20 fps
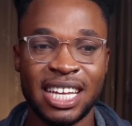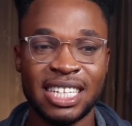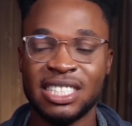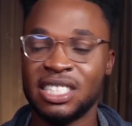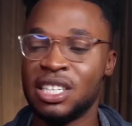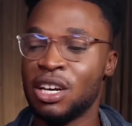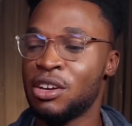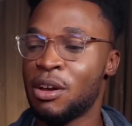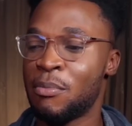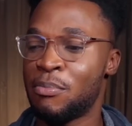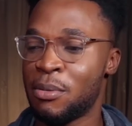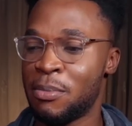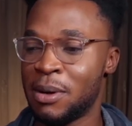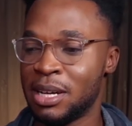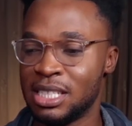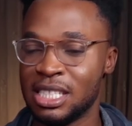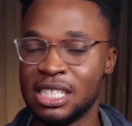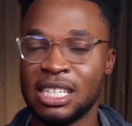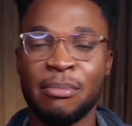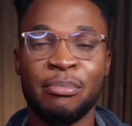Sell your
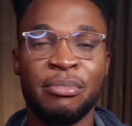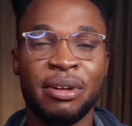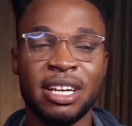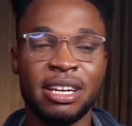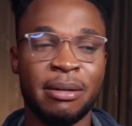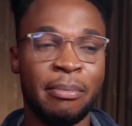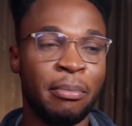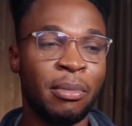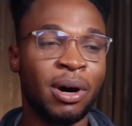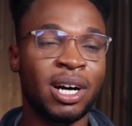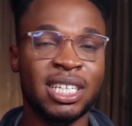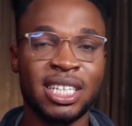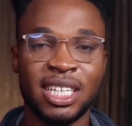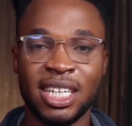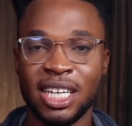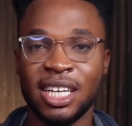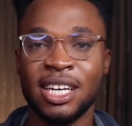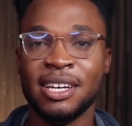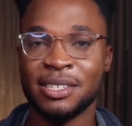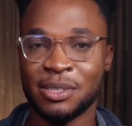properties and bring the
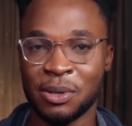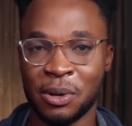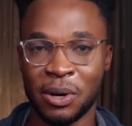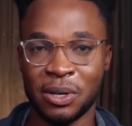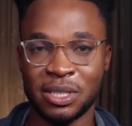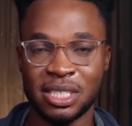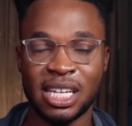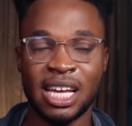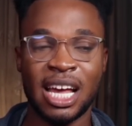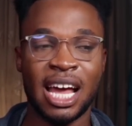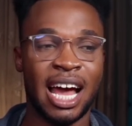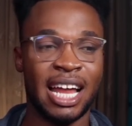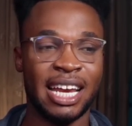money to us.